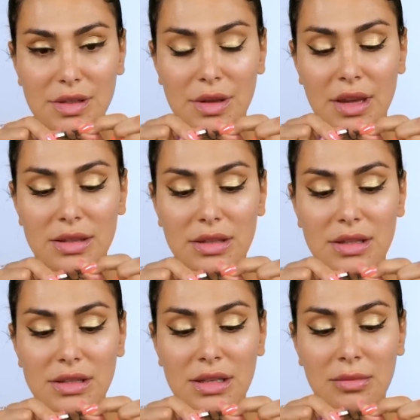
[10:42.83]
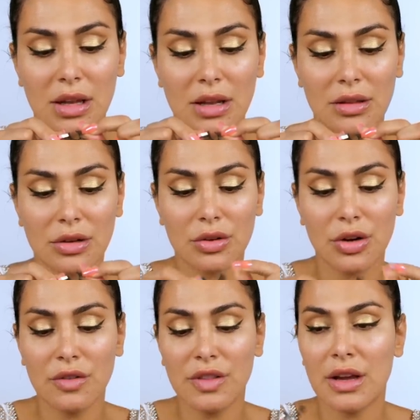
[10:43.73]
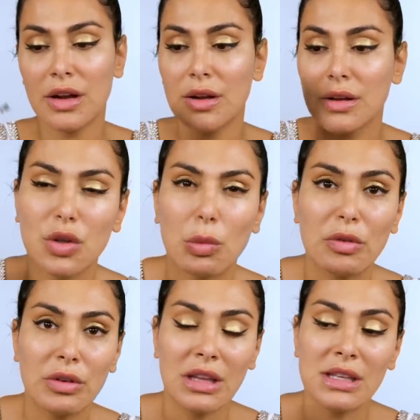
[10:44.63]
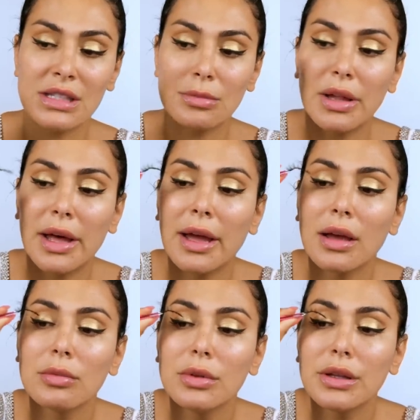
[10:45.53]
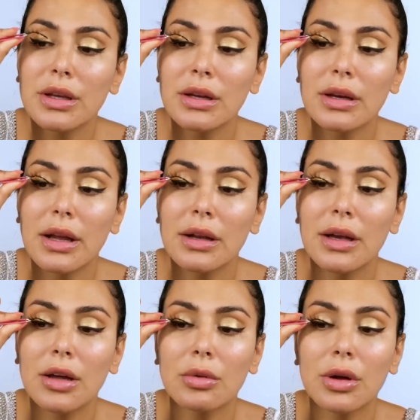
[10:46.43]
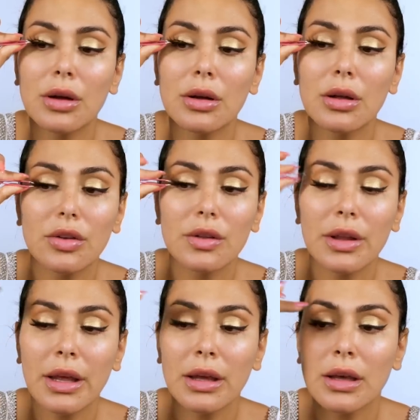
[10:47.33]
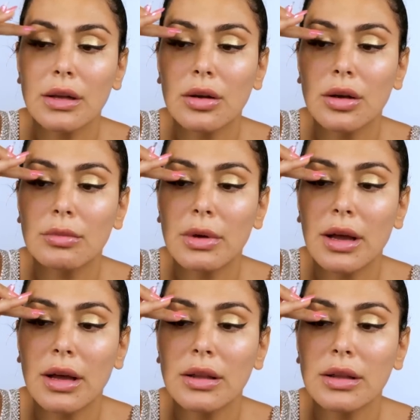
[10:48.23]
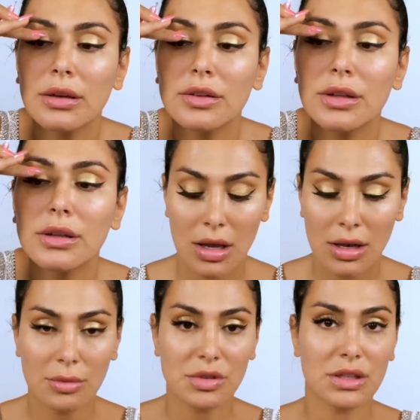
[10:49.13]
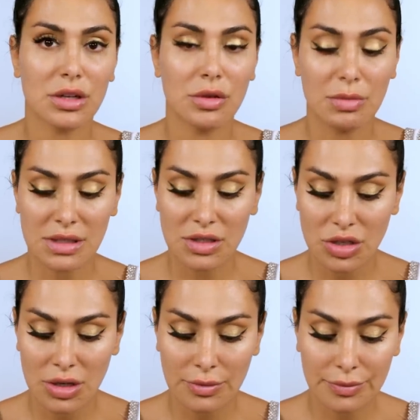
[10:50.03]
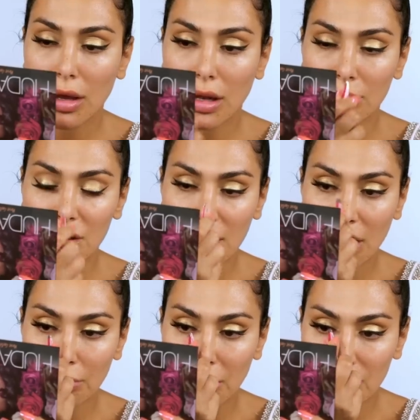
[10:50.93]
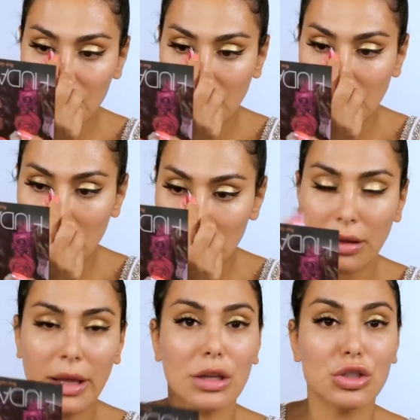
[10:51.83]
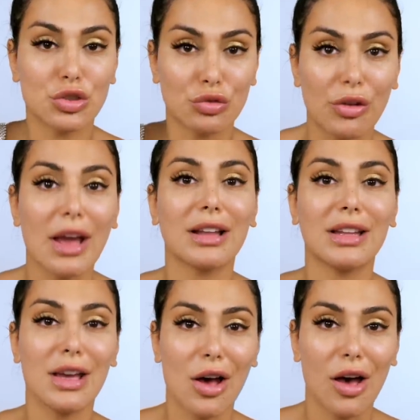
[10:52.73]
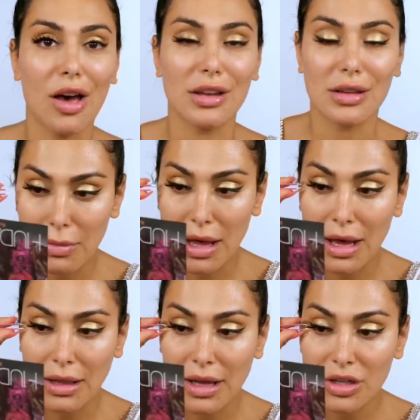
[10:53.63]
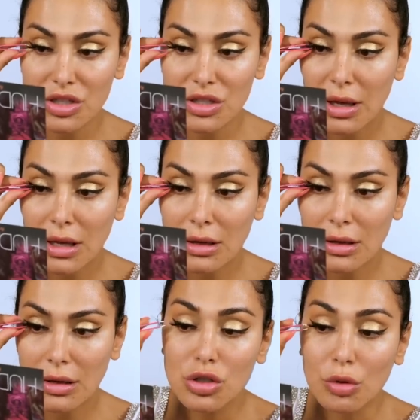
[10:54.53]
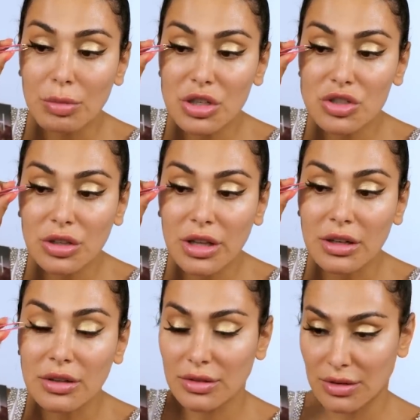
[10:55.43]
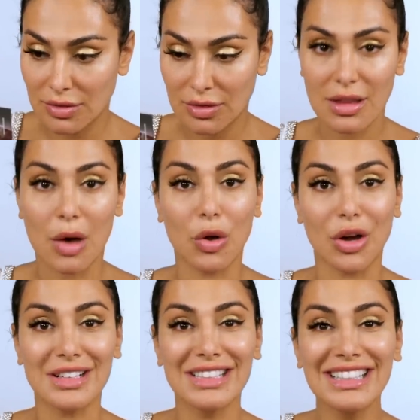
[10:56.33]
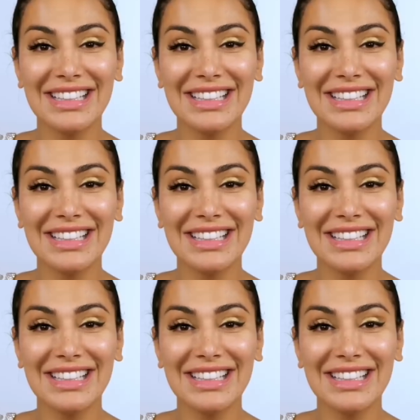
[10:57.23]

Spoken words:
You guys can see I'm getting a little curve there, so it'll be really easy to apply. Looking kind of downward, just laying it on my eyelid, and now I'm just going to reposition it, and I'm just kind of pinching it like directly on my eyelash bed. Don't pinch your lid, that will hurt.